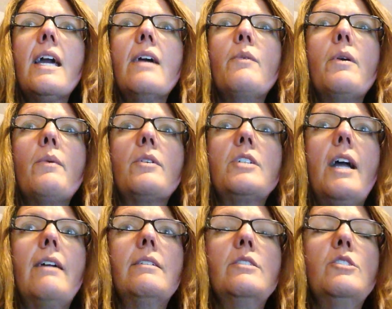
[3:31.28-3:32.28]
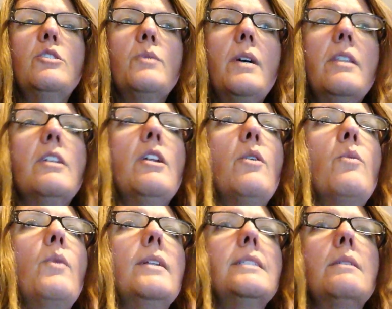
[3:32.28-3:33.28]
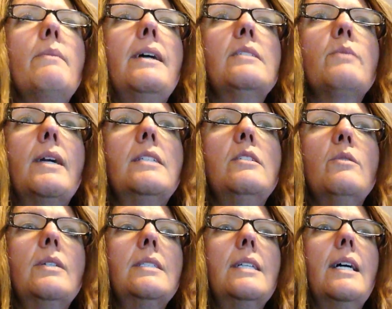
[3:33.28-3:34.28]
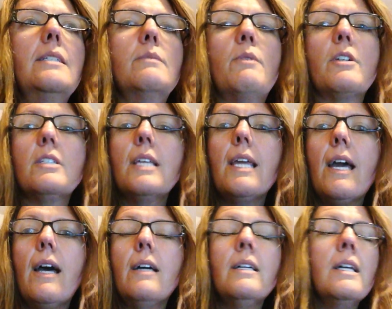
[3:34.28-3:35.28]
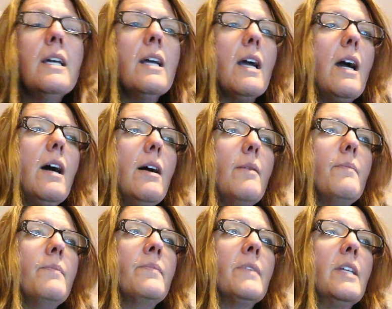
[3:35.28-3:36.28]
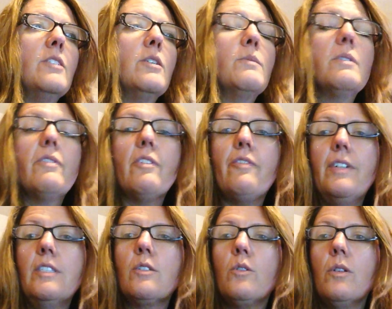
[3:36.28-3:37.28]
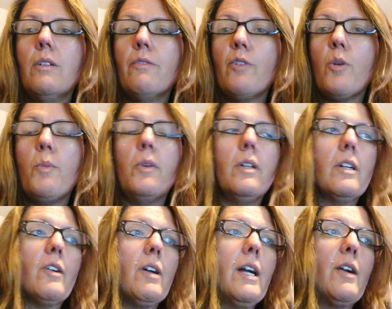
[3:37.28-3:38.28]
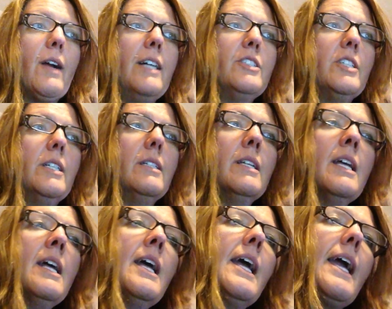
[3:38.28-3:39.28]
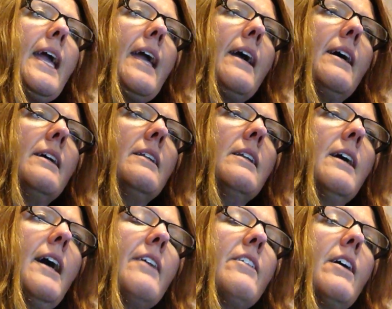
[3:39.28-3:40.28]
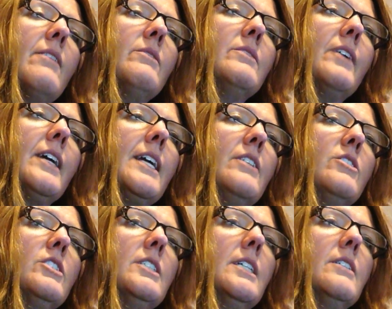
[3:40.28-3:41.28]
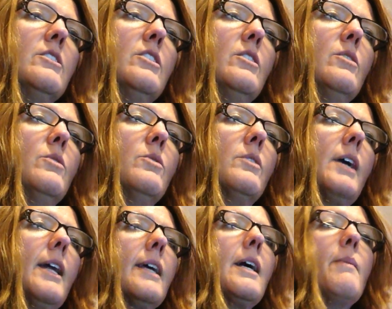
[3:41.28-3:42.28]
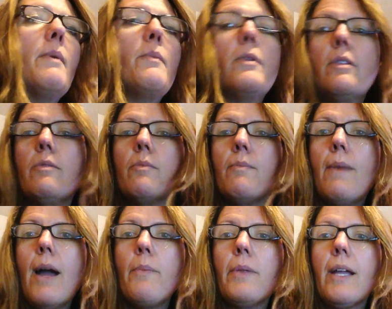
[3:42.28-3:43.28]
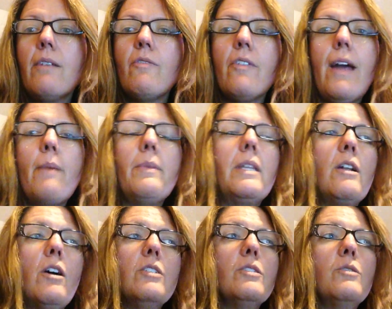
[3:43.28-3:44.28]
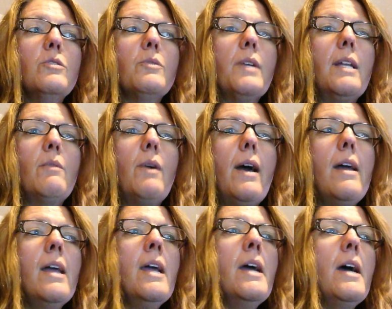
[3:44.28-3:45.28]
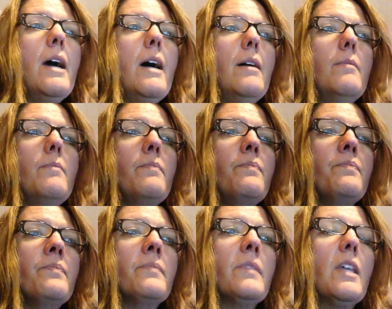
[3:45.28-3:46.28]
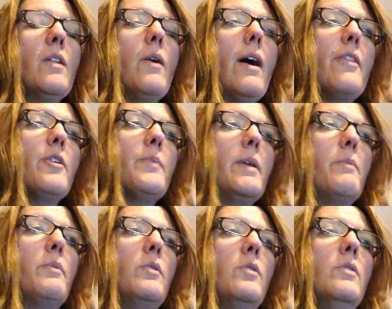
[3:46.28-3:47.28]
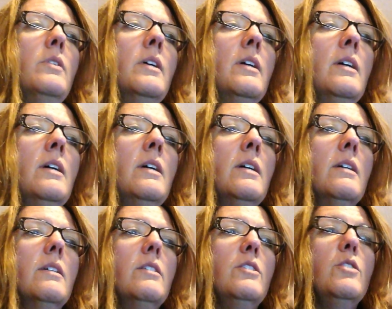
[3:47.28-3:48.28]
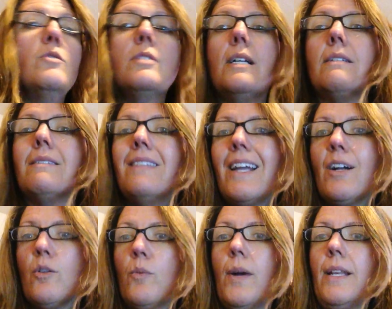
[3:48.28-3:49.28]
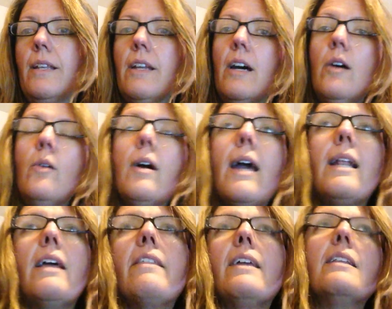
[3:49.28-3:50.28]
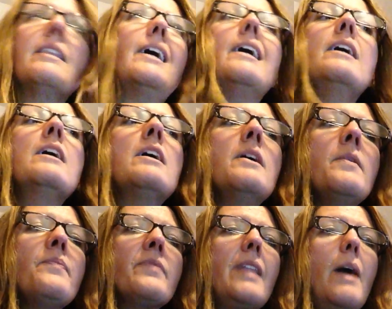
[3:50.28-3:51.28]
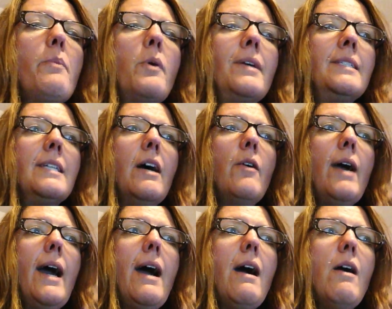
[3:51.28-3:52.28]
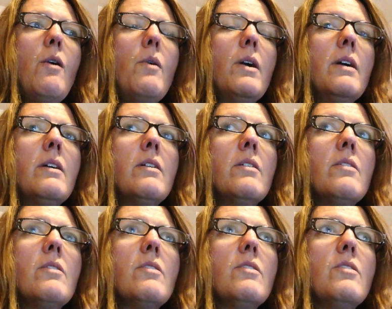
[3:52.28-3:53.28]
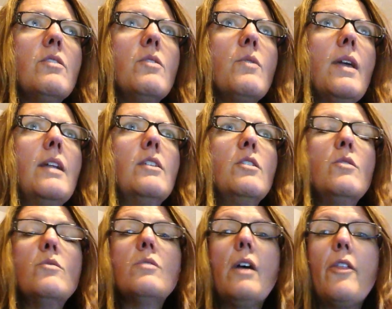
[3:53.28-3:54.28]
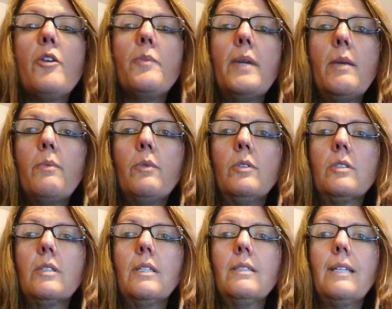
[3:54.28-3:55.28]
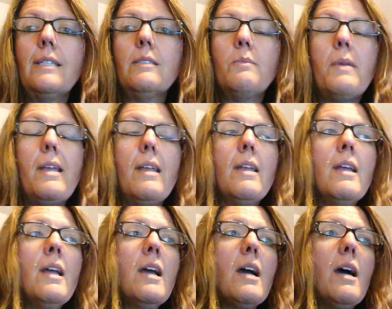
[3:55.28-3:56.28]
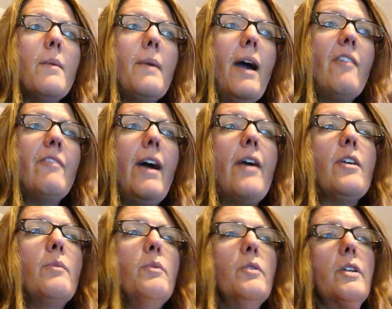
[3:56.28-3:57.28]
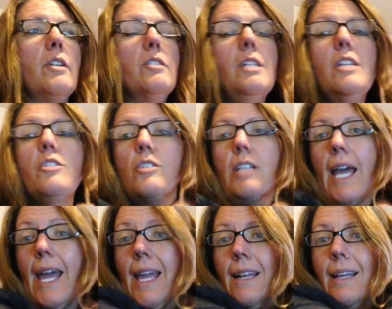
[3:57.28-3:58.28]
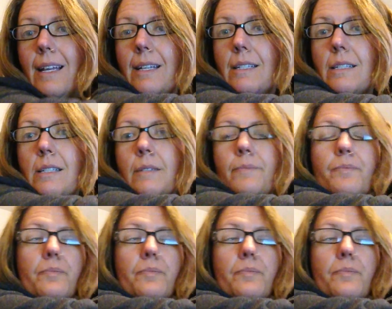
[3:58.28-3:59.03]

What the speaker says: we were challenged with, what's the best way to assess Marcia in terms of her physical and verbal aggression. And I thought it was very interesting to kind of come up with my plan for that, but then also to read what other people used as their window. And I think that points out how you can use other people's assessment, how valuable your teacher's aid is